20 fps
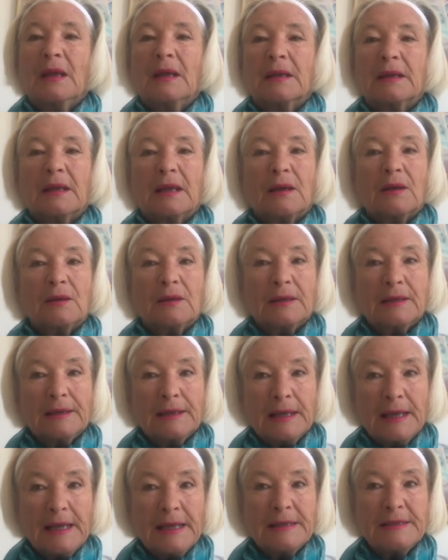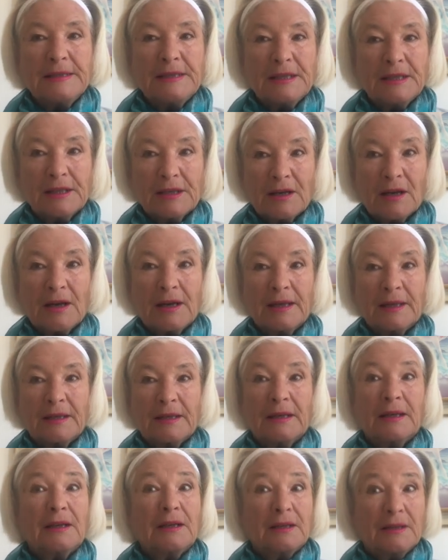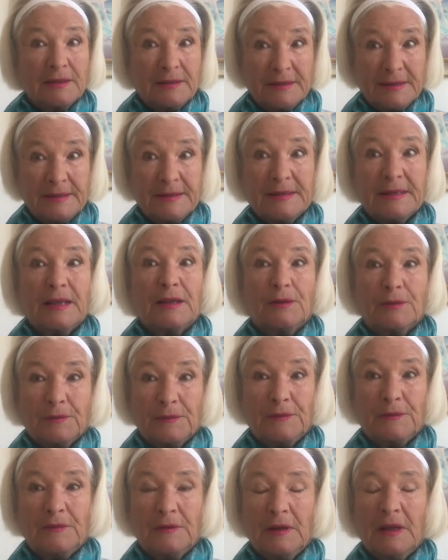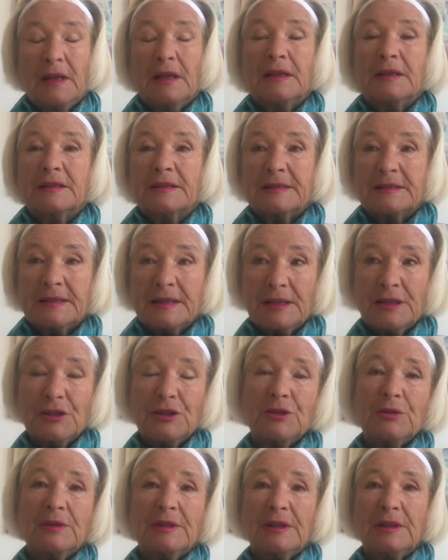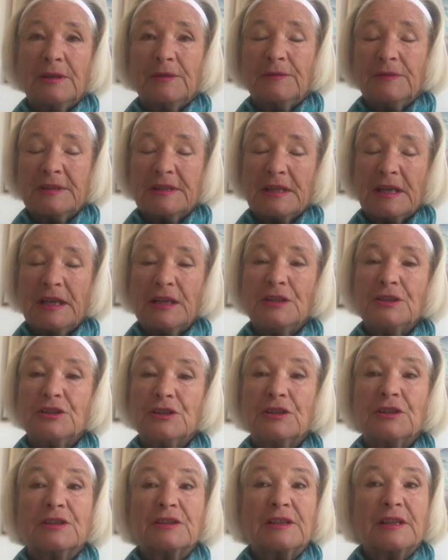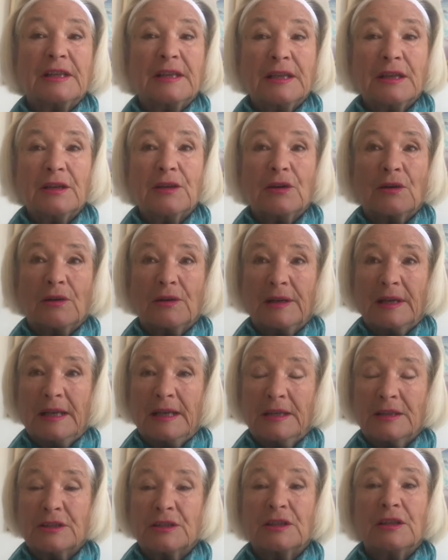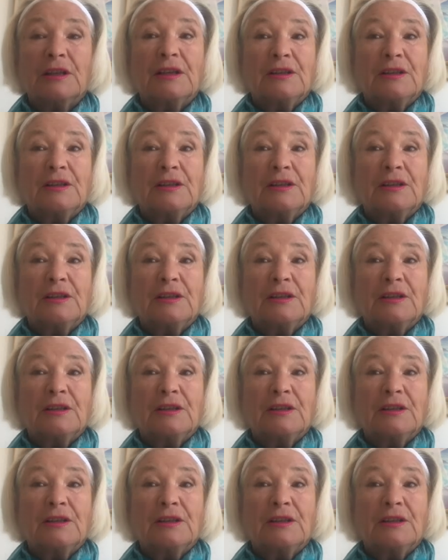Now Lady Gaia herself sent you an invitation to incarnate